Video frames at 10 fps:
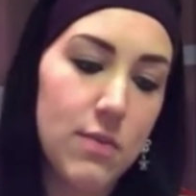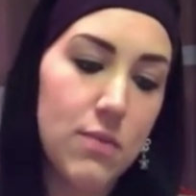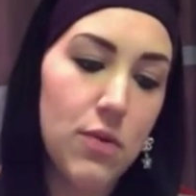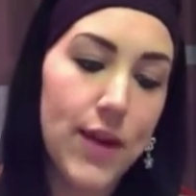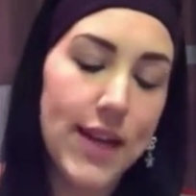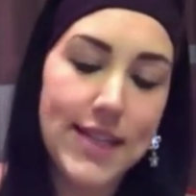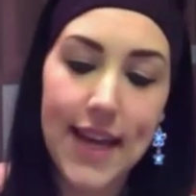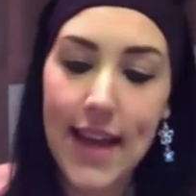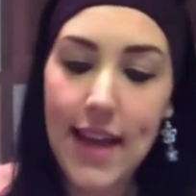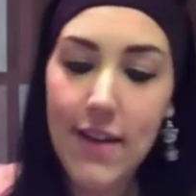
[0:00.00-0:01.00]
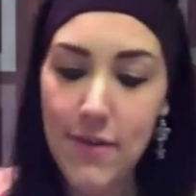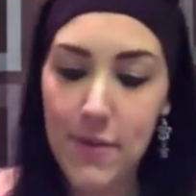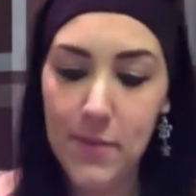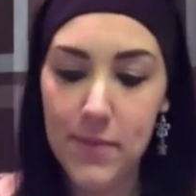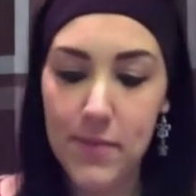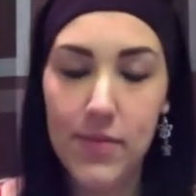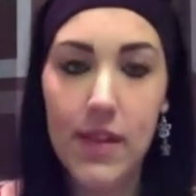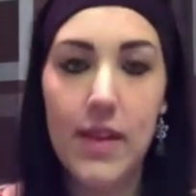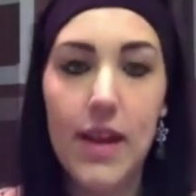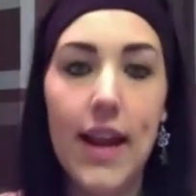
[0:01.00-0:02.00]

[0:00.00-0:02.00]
point to have. And then I